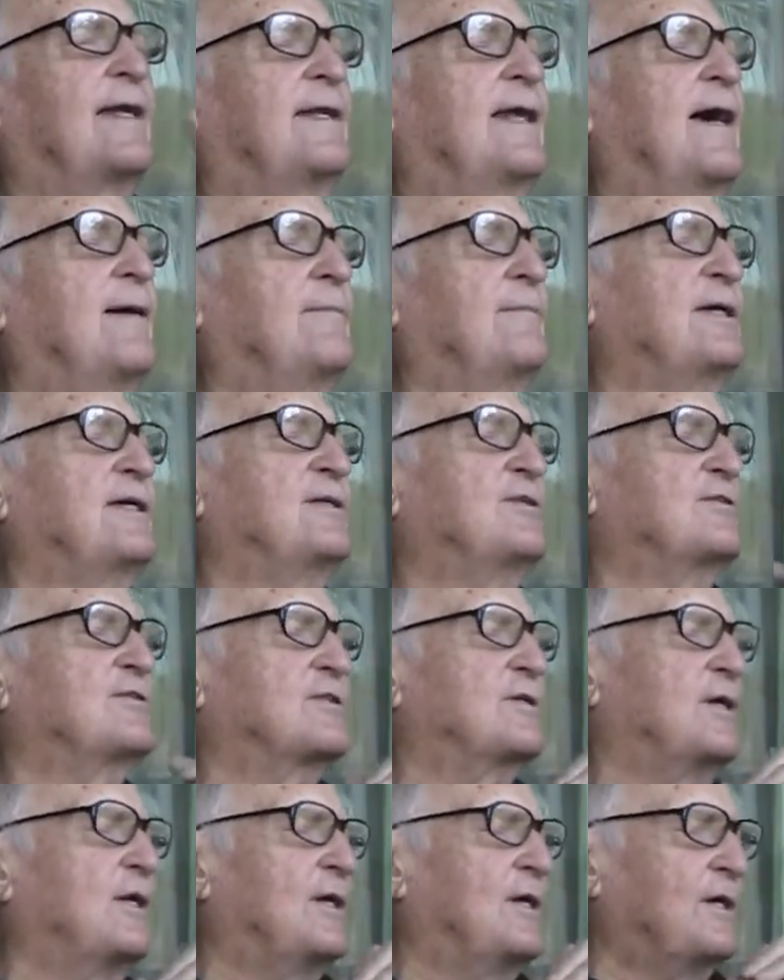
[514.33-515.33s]
and that means
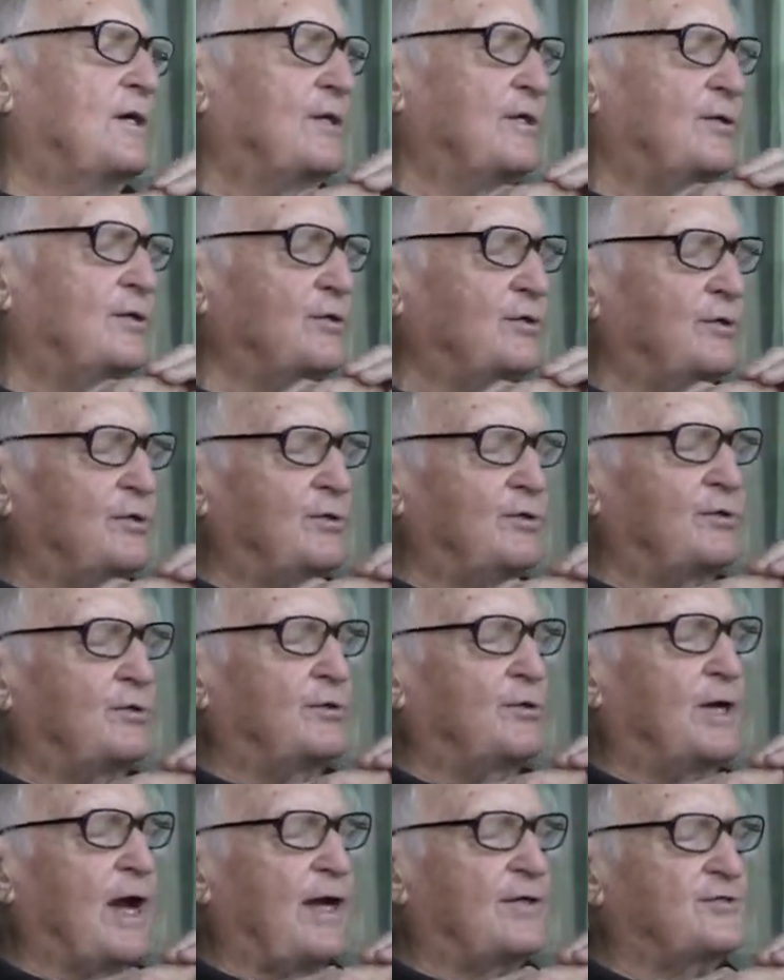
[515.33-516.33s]
you
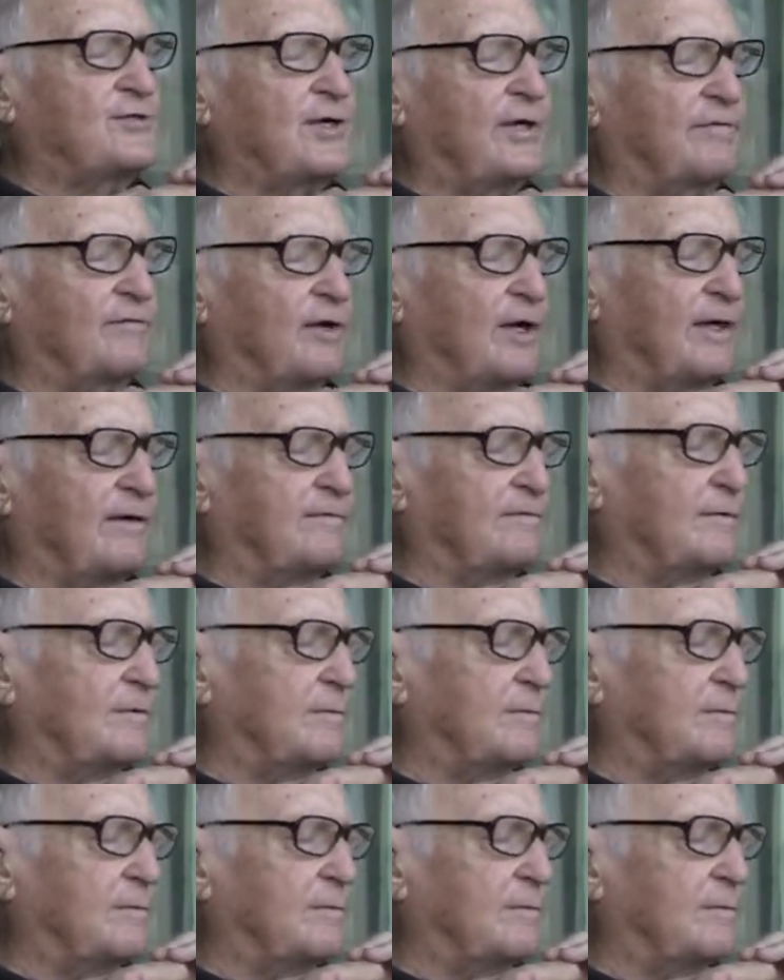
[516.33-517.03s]
got several of them.